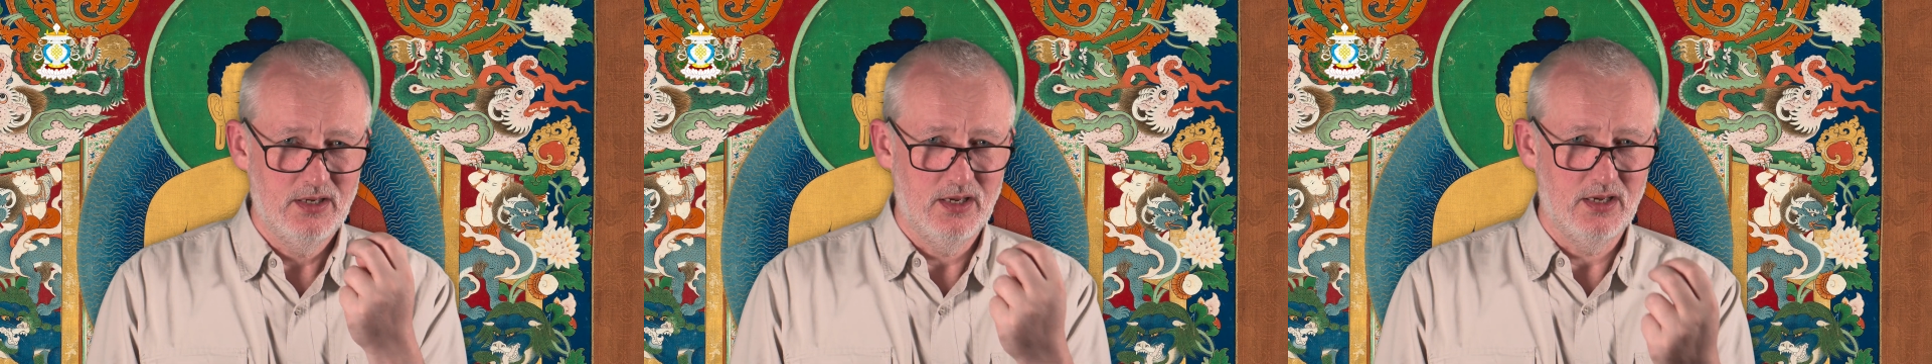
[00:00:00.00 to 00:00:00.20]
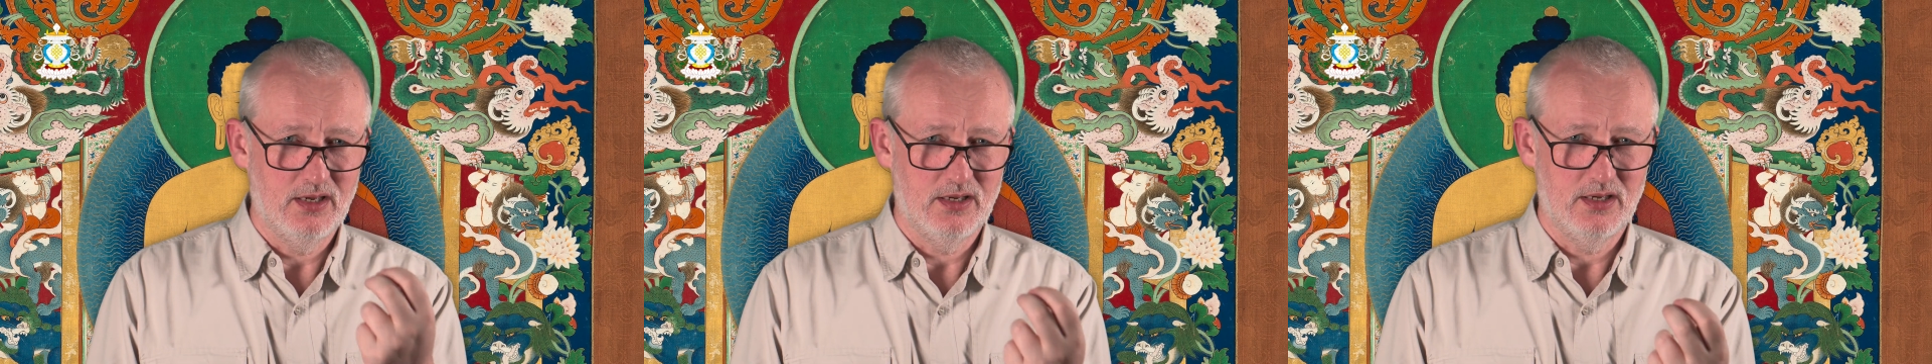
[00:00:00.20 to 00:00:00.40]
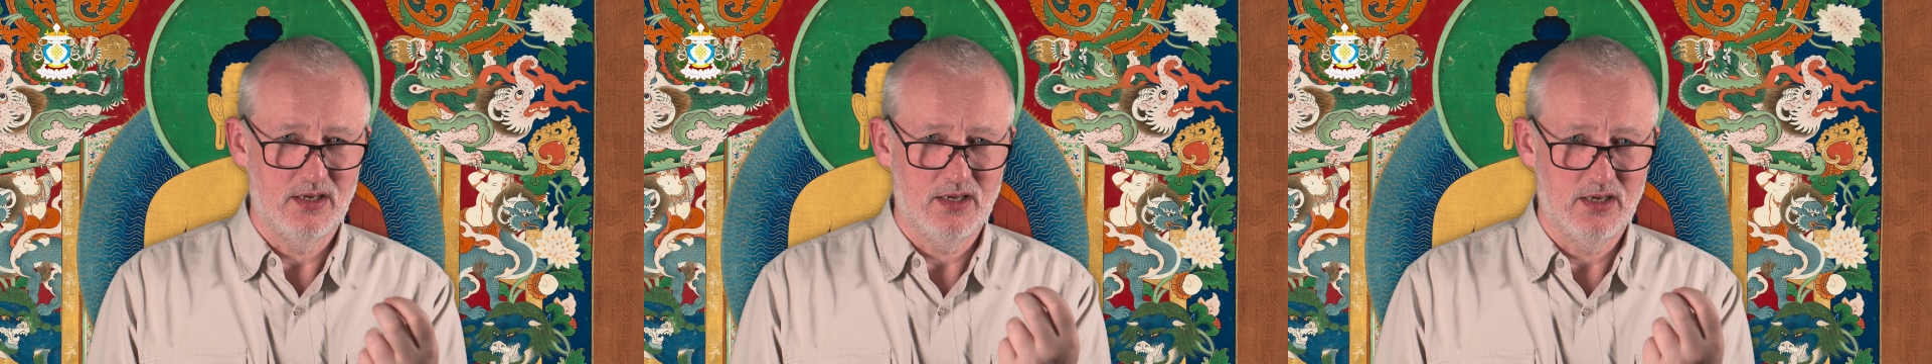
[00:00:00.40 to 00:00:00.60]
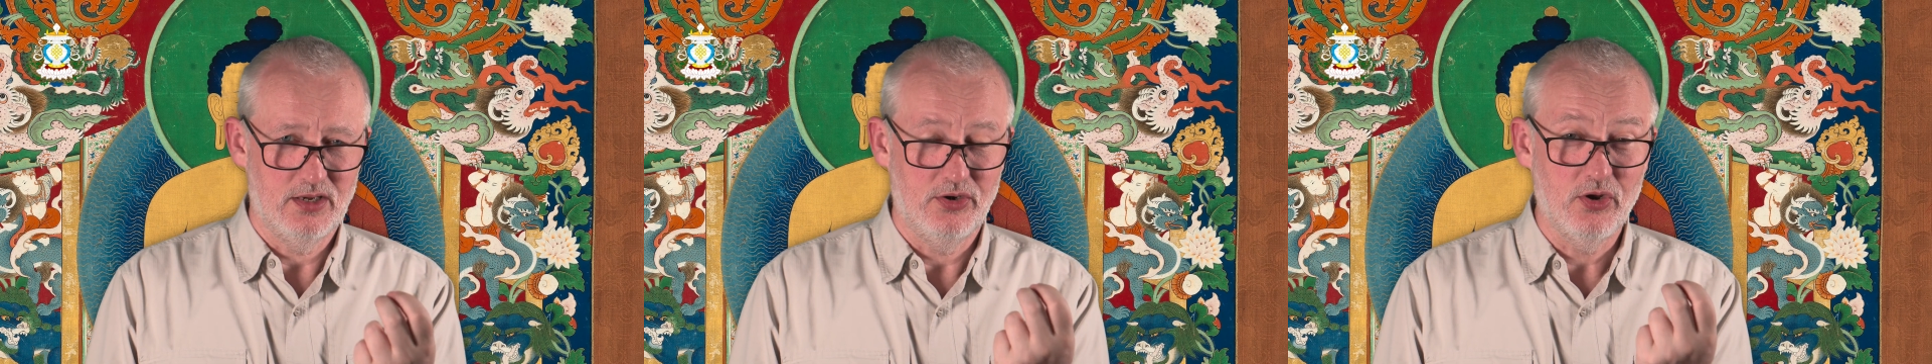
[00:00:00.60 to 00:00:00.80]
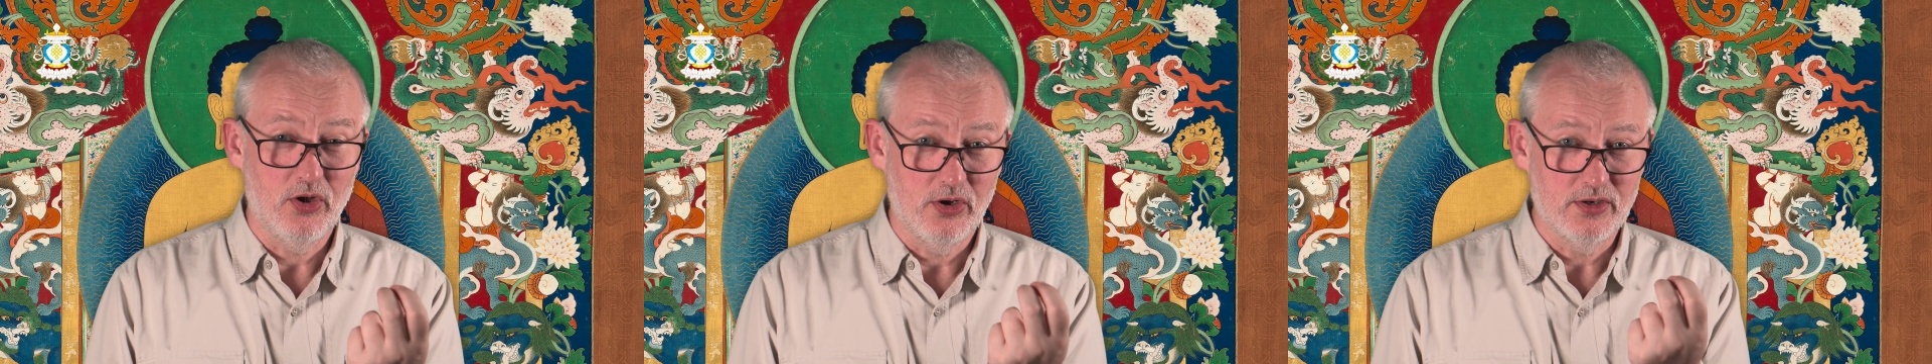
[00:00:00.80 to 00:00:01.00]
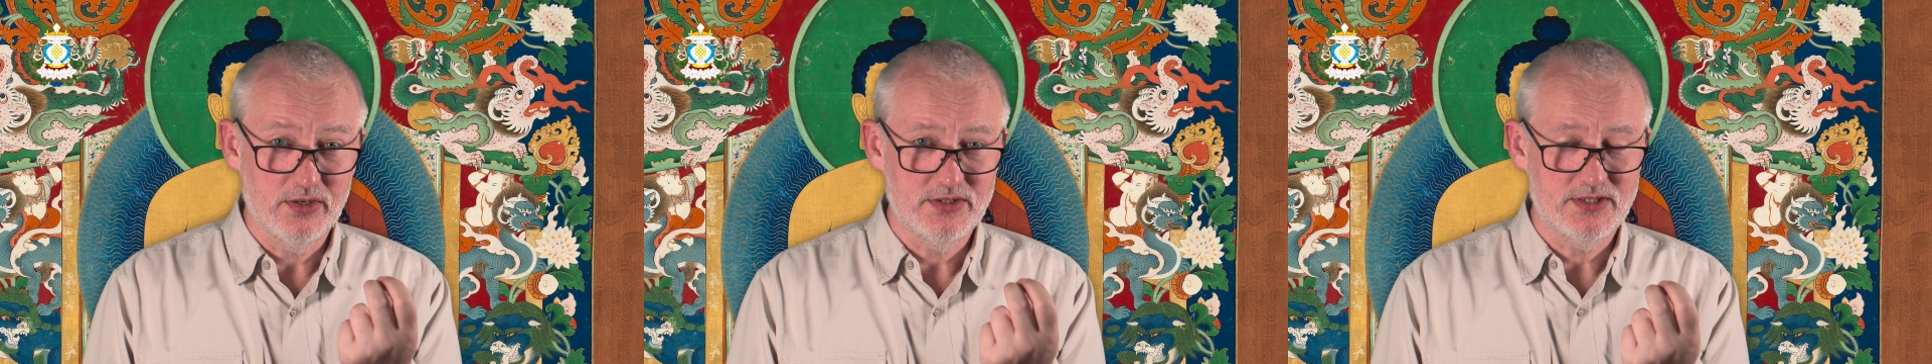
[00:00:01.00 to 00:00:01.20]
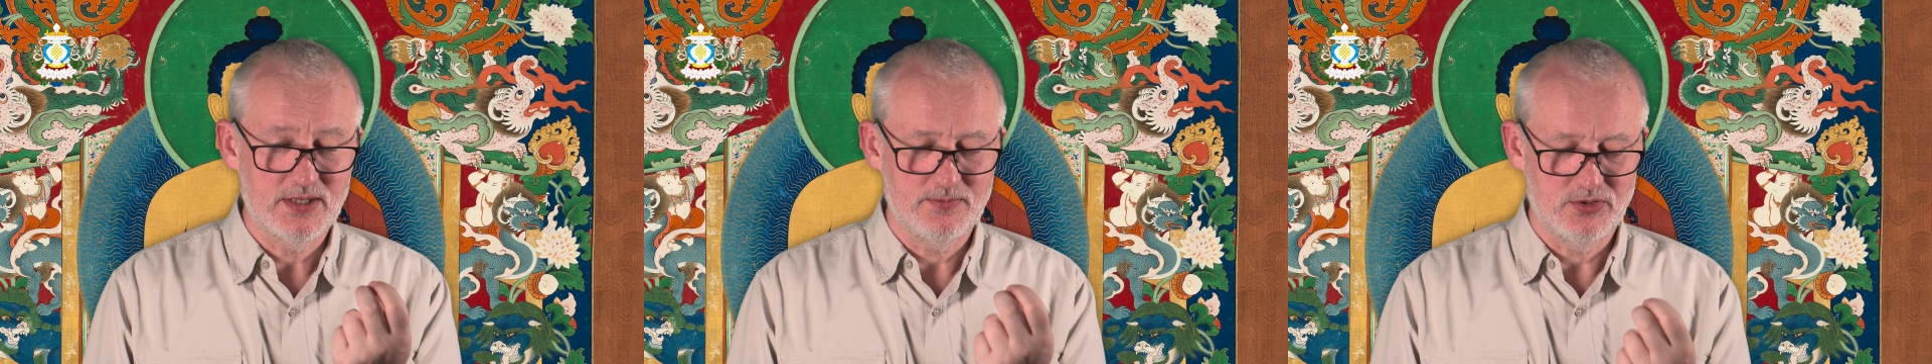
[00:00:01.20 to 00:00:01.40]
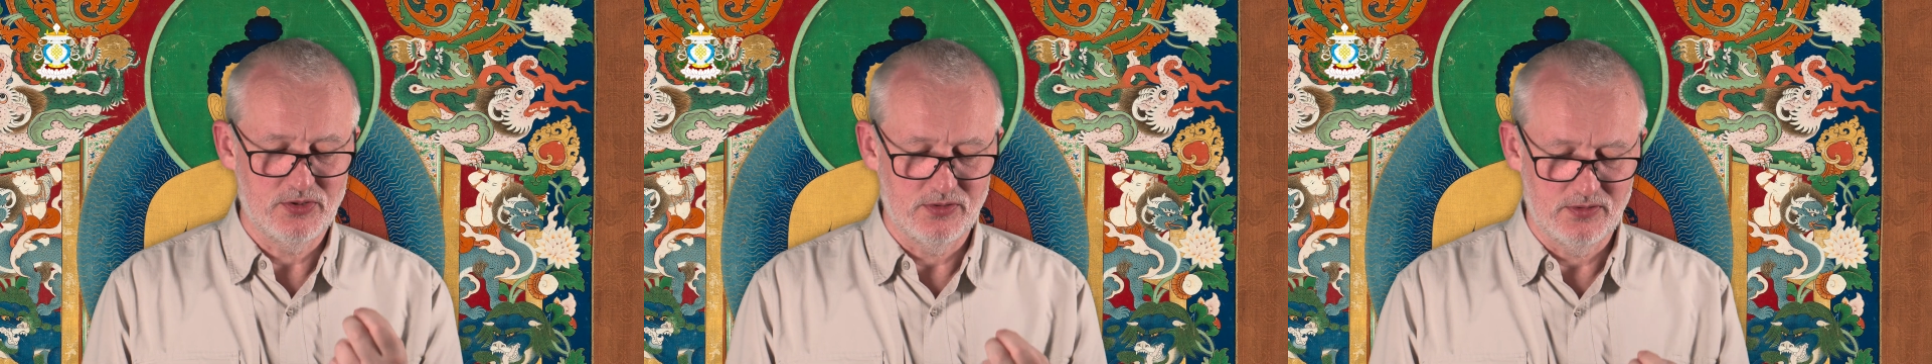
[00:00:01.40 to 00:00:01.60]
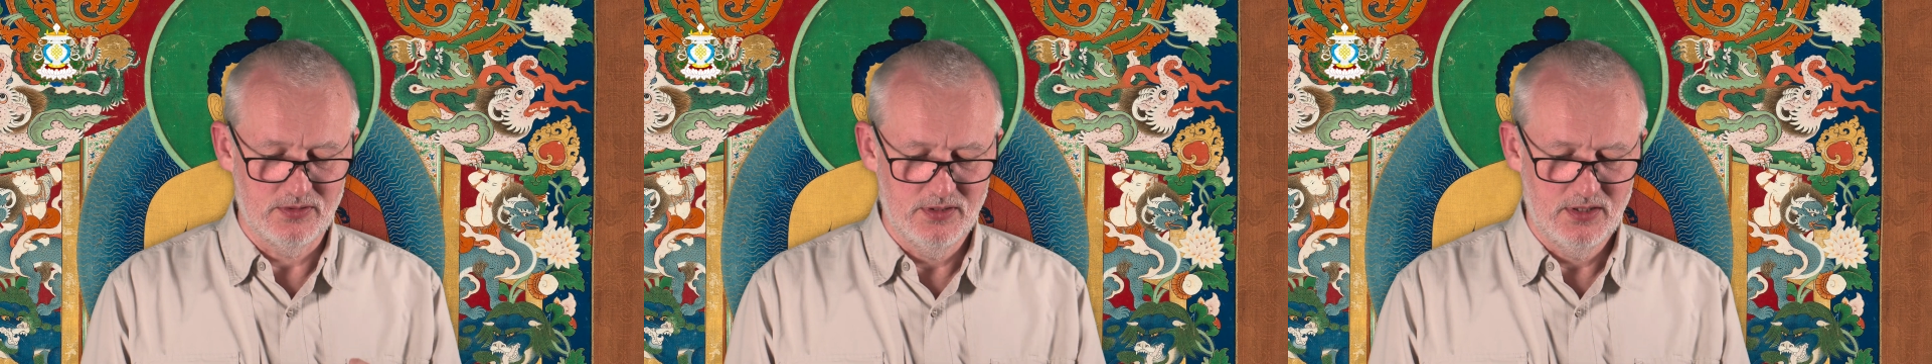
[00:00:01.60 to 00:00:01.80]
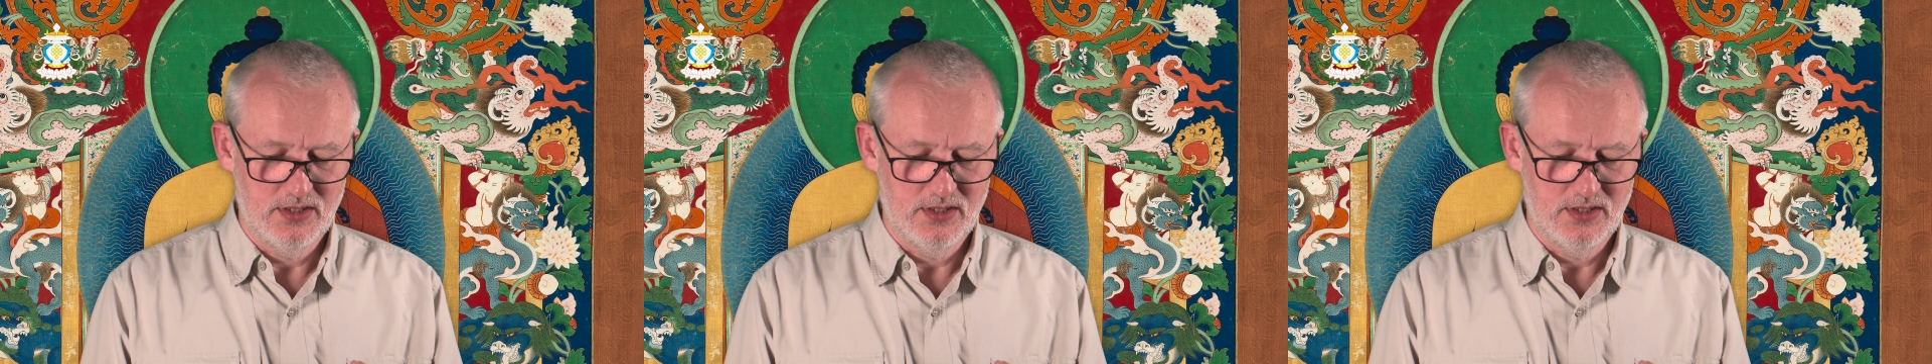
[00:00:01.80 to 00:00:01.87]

a non-conceptual